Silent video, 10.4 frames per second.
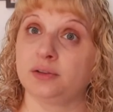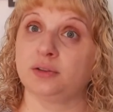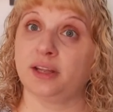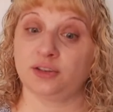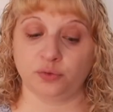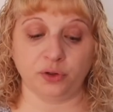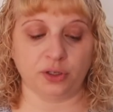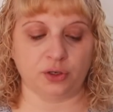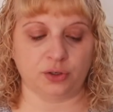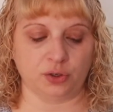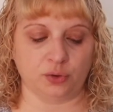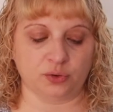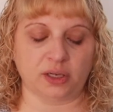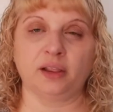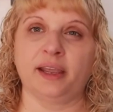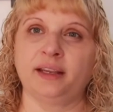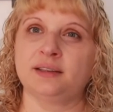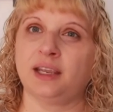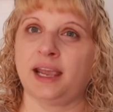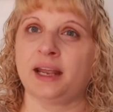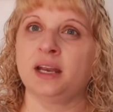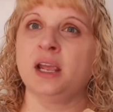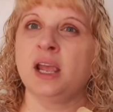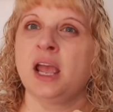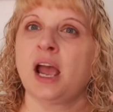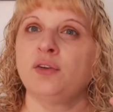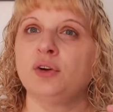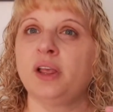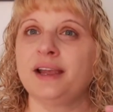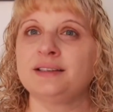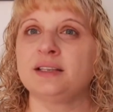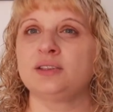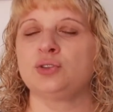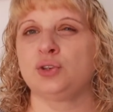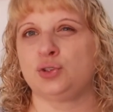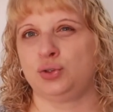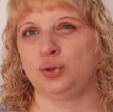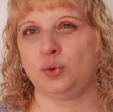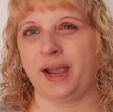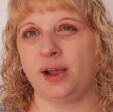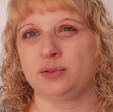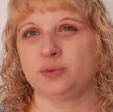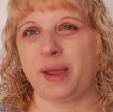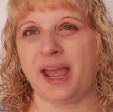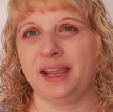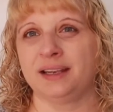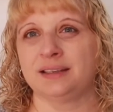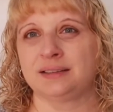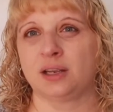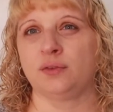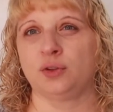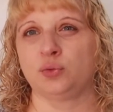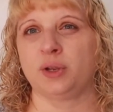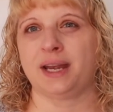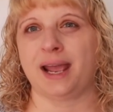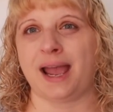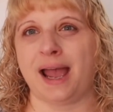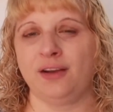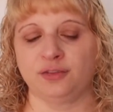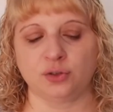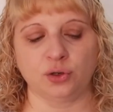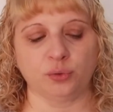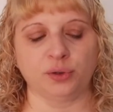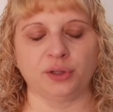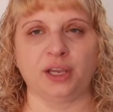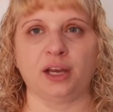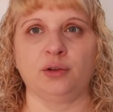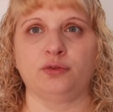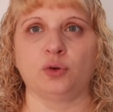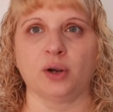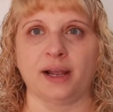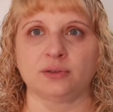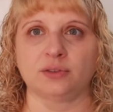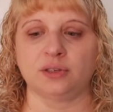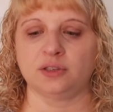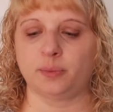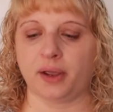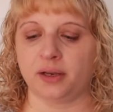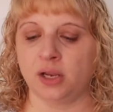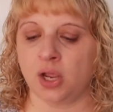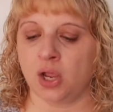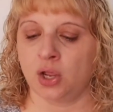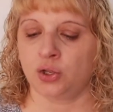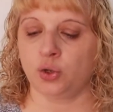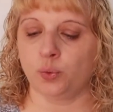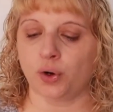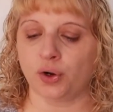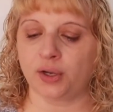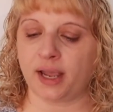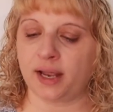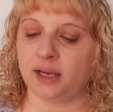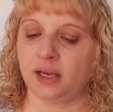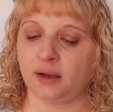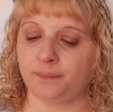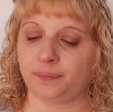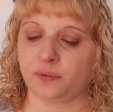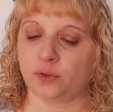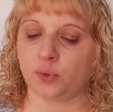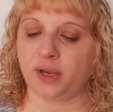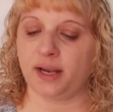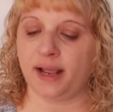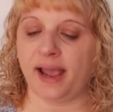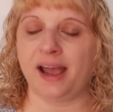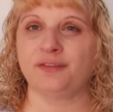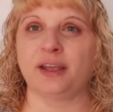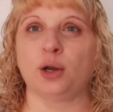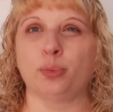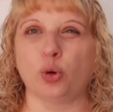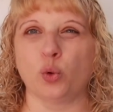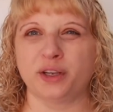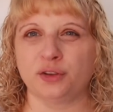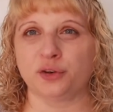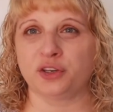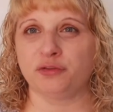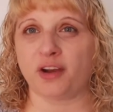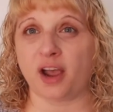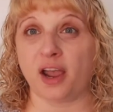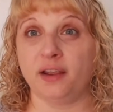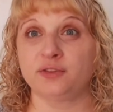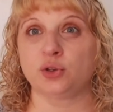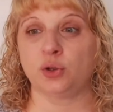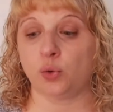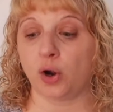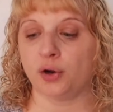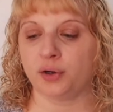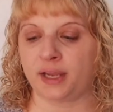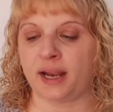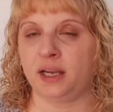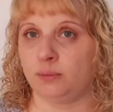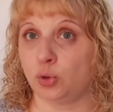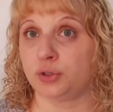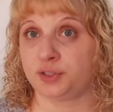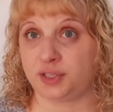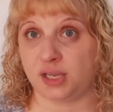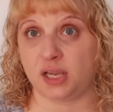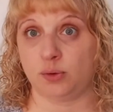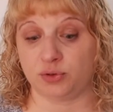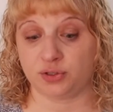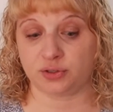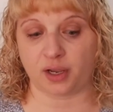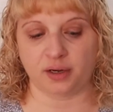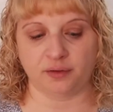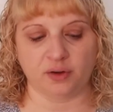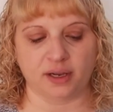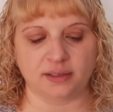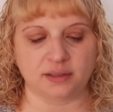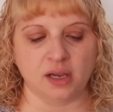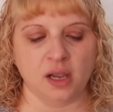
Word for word: So that's really good news. I like to get, I realize this is a 2 ounce bag instead of a 3.5. So you're really getting 4 ounces, but you were getting 3.5 and a 0.35, so you are getting more tea, which is kind of nice.